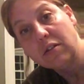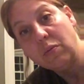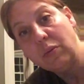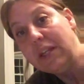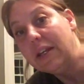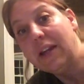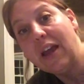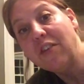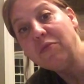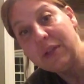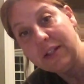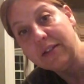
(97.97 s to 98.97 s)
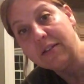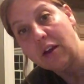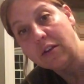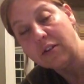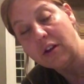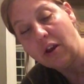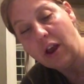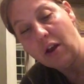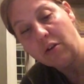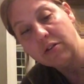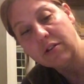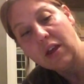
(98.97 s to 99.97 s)
We didn't have pizza sauce at our
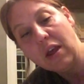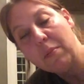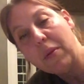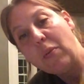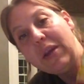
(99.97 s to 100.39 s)
house, but